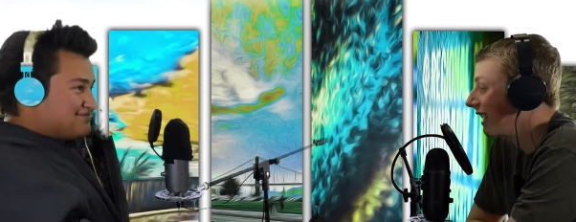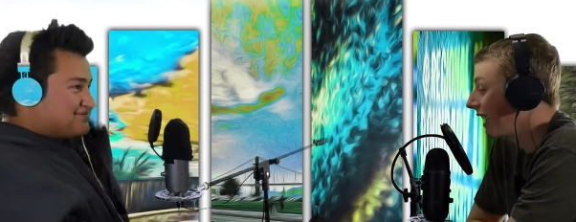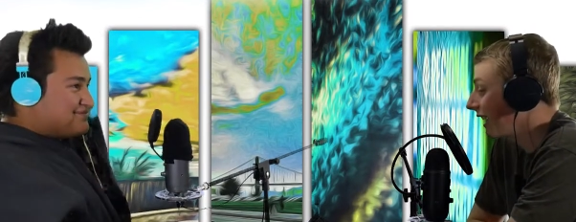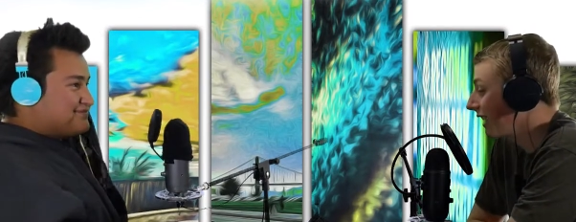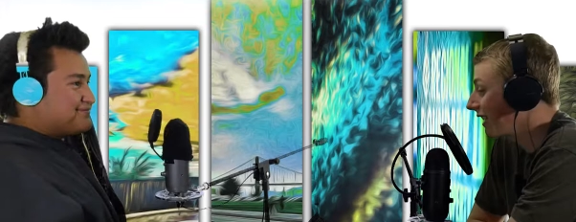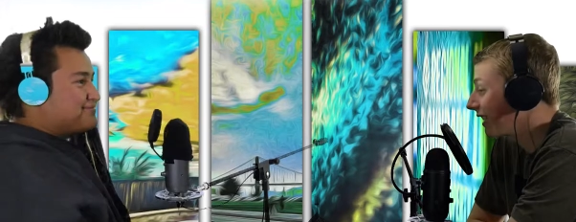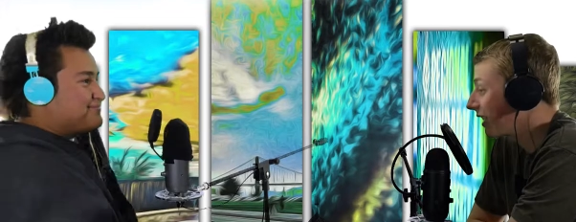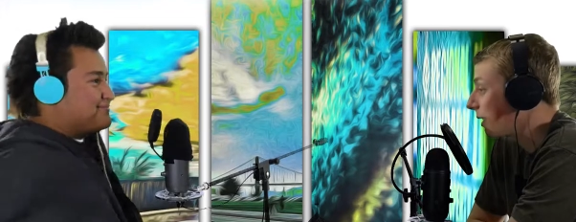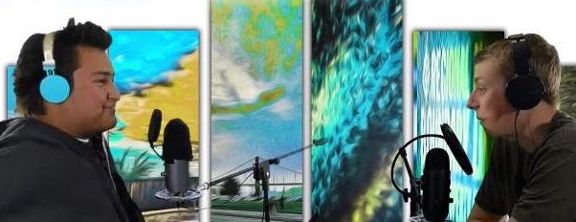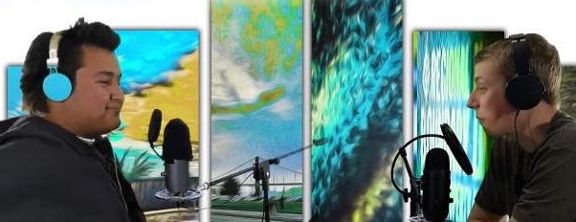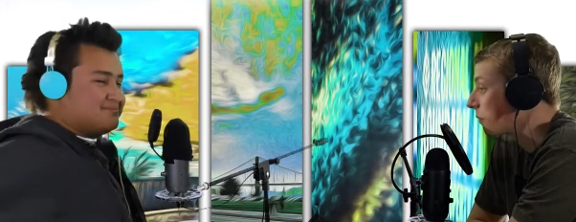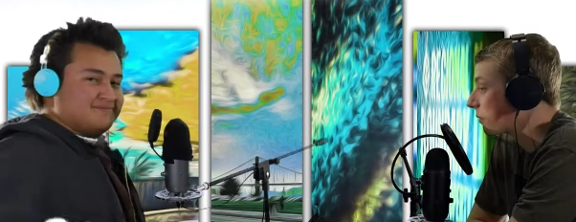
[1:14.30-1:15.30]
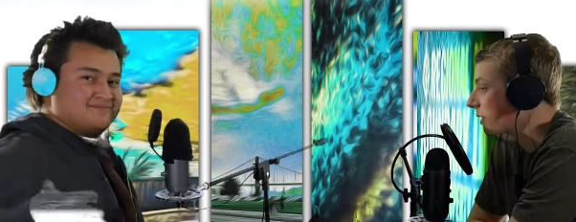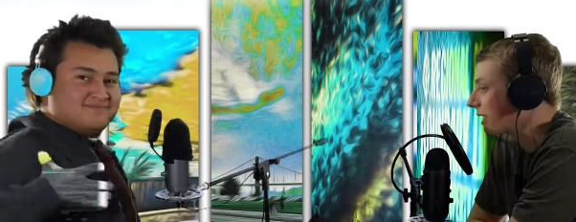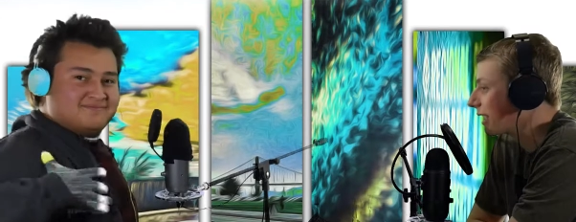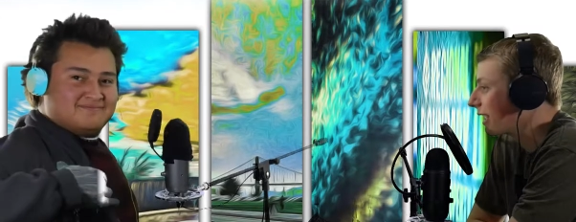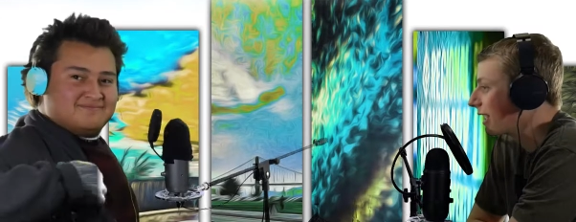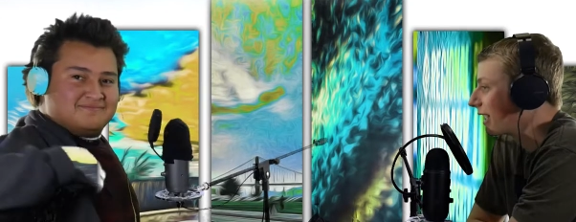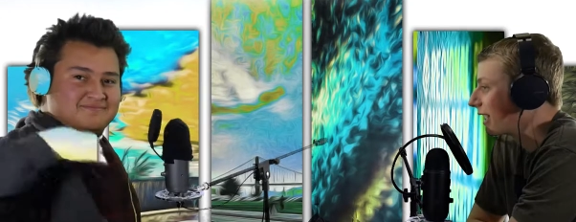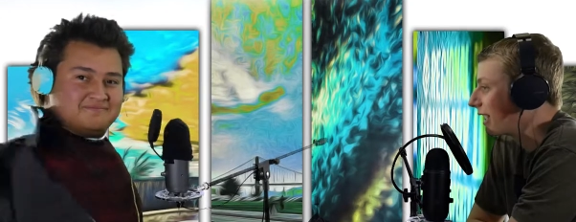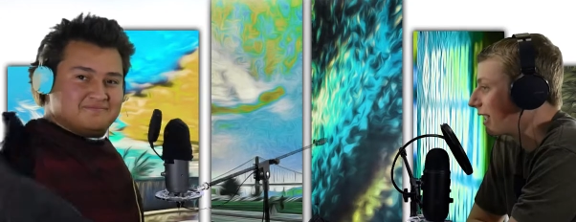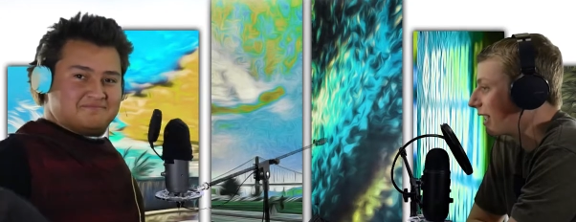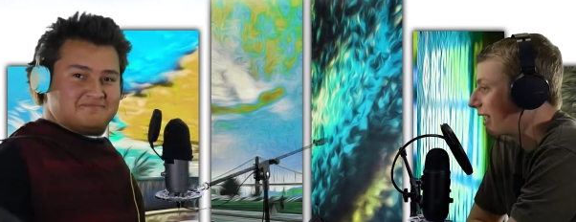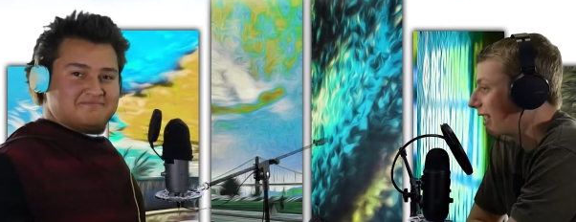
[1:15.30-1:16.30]
Speaker 1: And um,
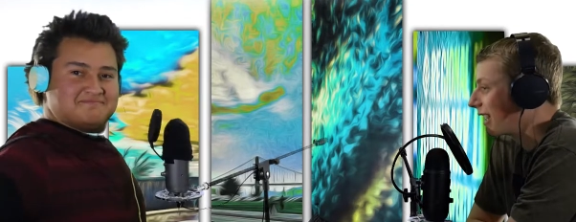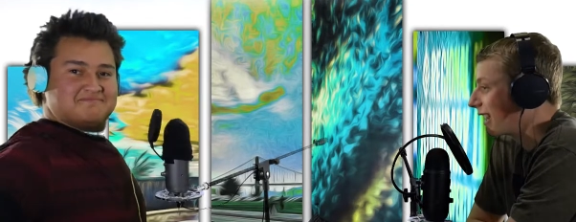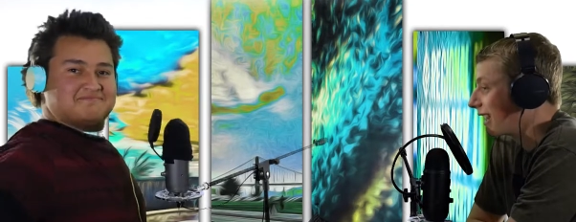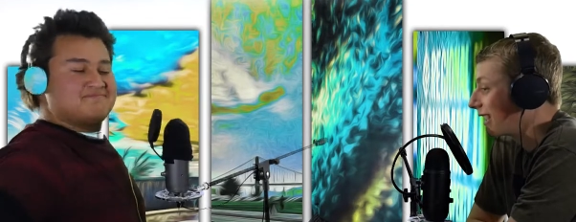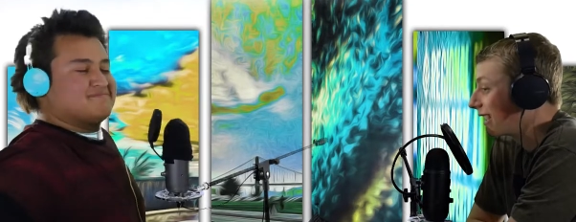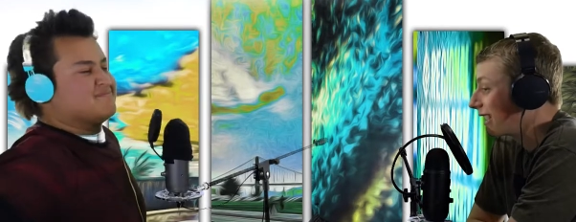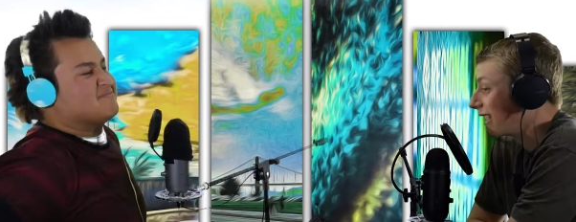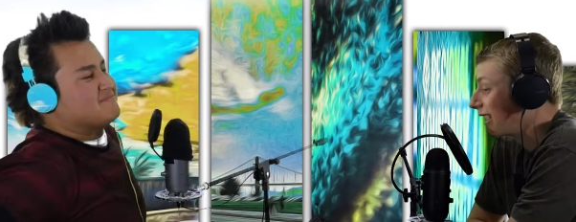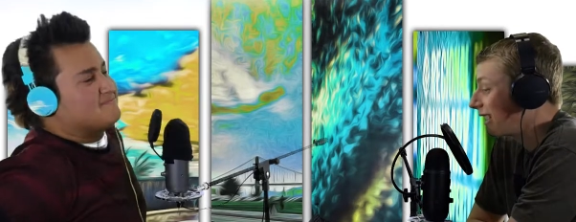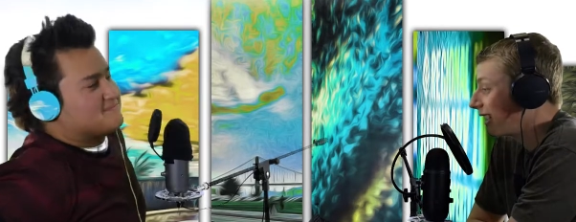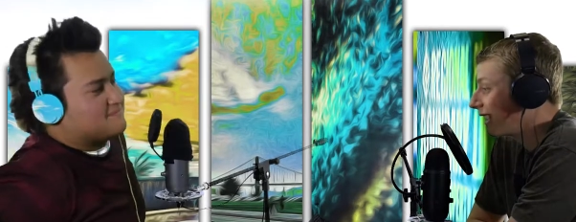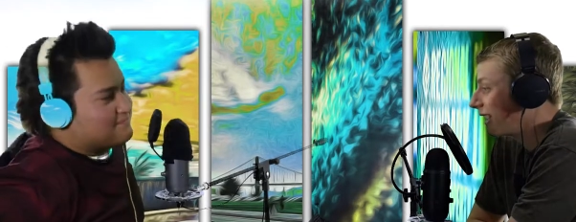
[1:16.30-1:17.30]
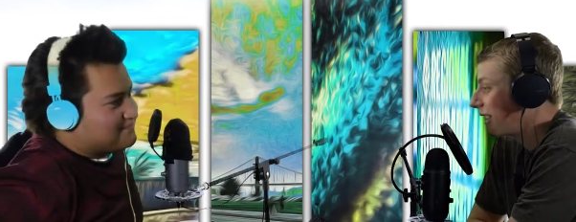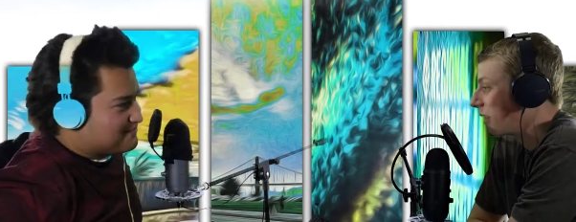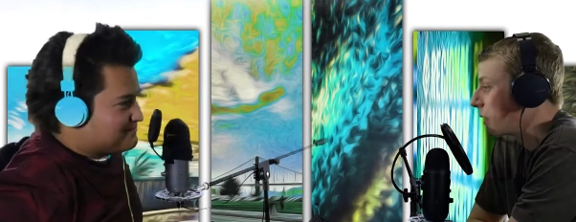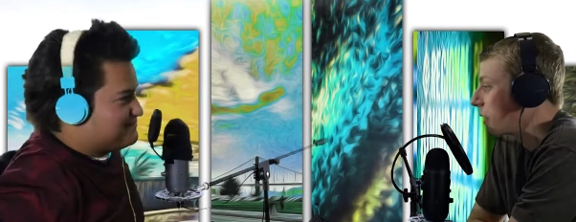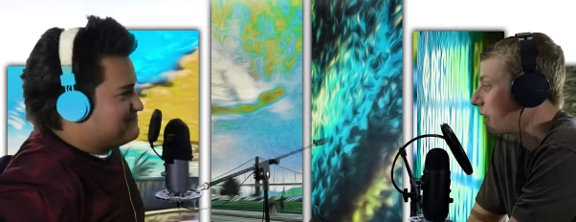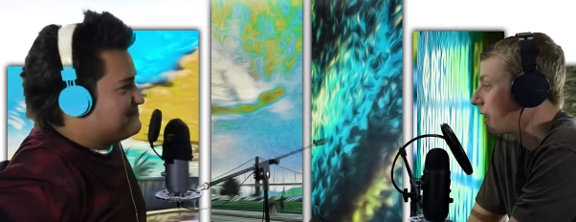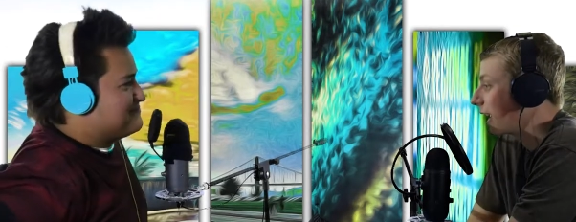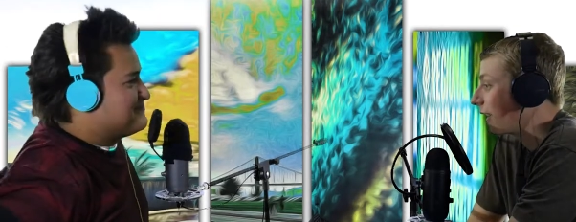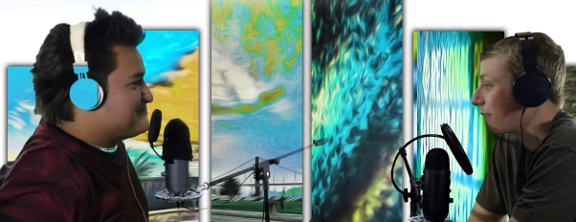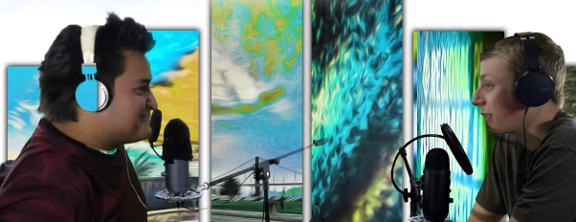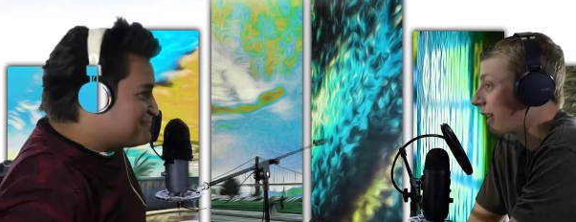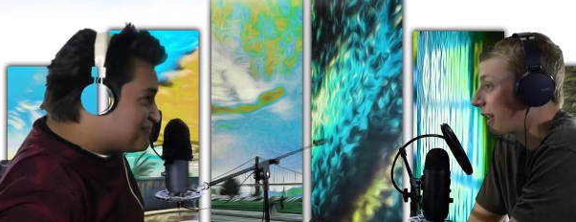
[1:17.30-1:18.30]
then uh,
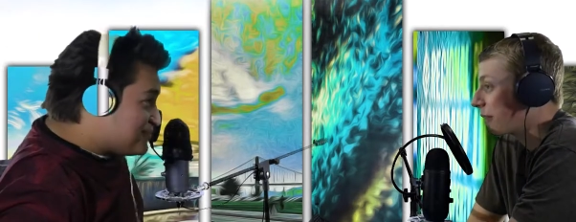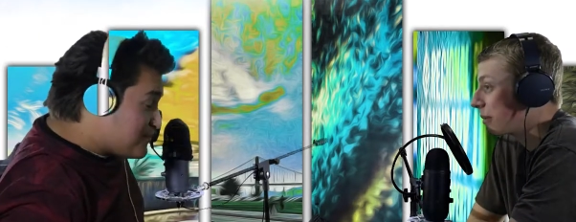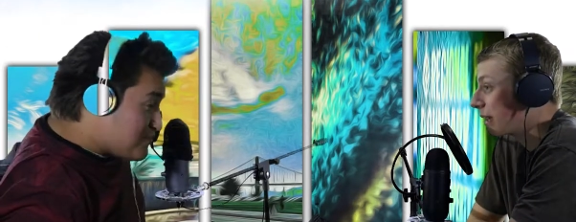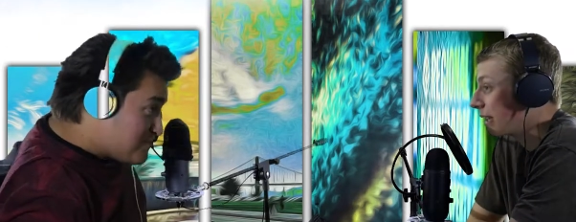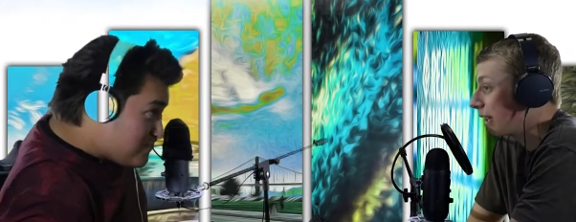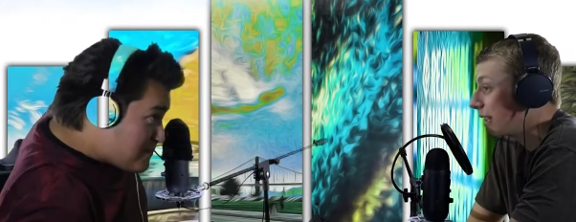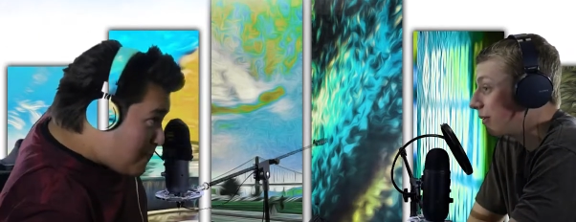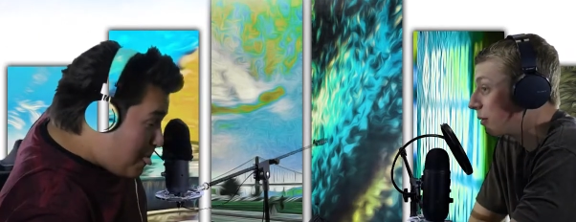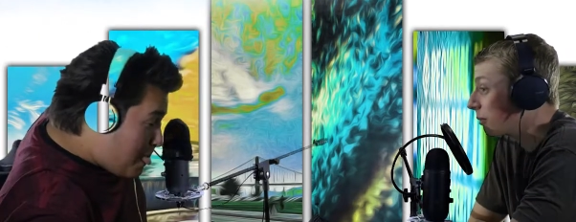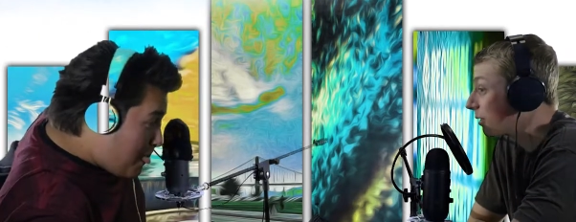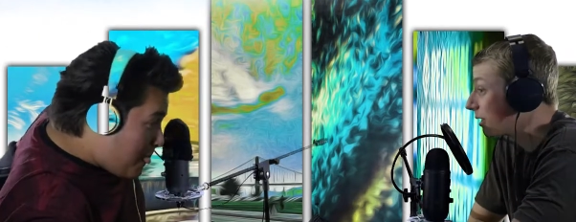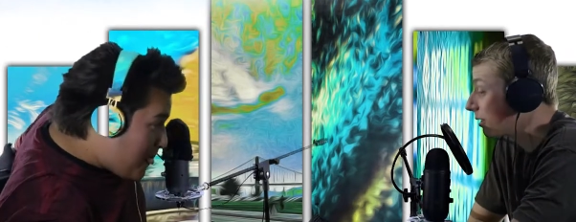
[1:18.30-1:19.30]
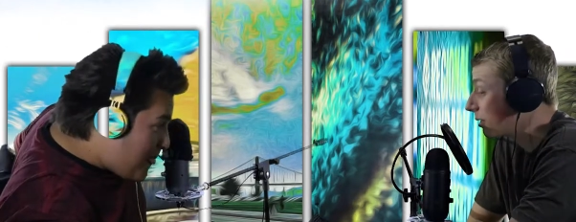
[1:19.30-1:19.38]
after I got paid, we went